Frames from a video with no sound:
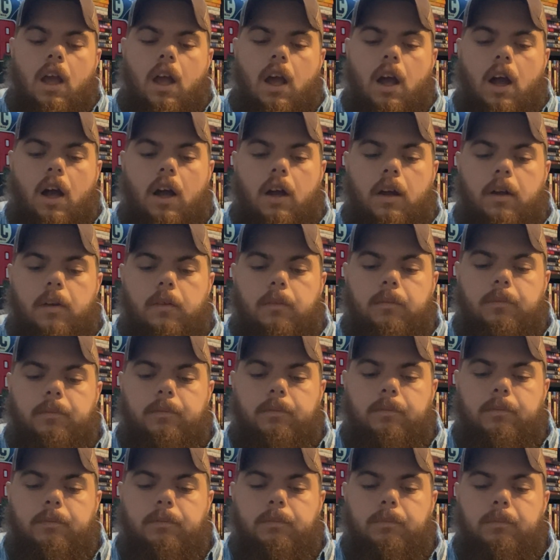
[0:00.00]

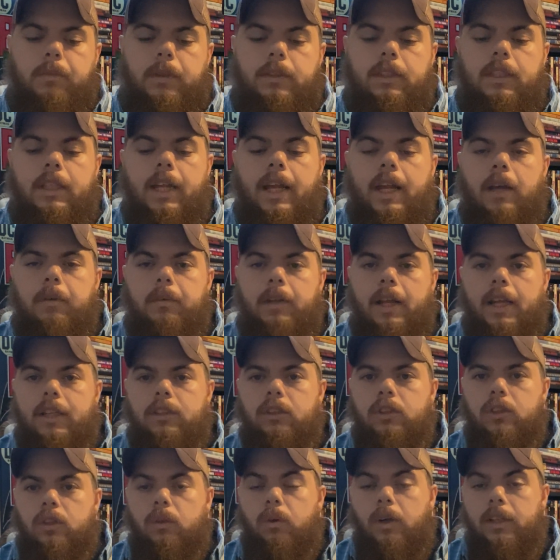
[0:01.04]
But today I'll be
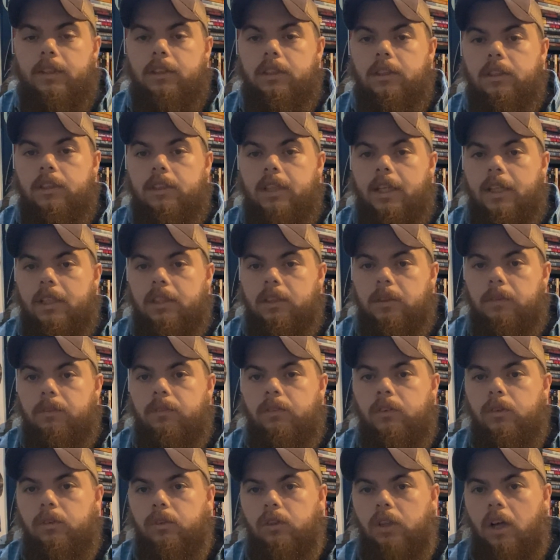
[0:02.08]
answering the questions that some of
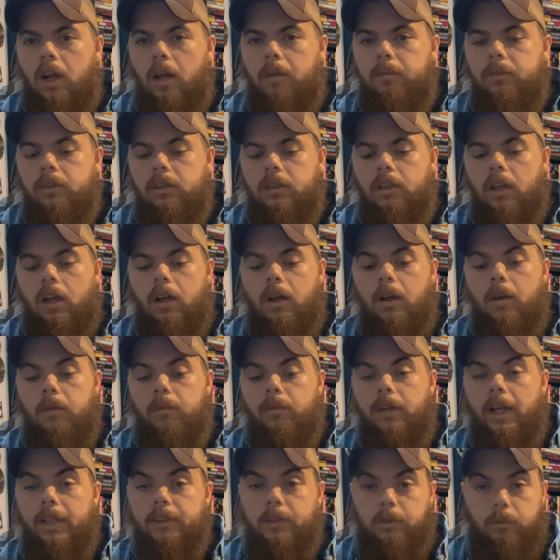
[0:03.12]
you dropped. We
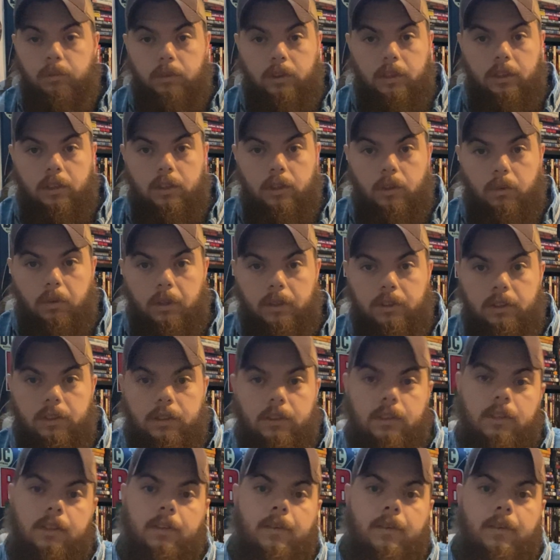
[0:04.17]
got some really good questions,